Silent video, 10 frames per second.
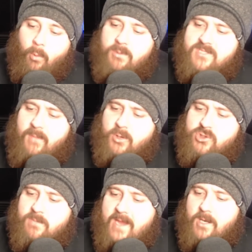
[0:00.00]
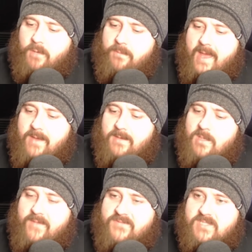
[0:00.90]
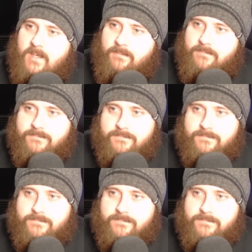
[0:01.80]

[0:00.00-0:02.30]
What was the most you made off a bet in the UFC?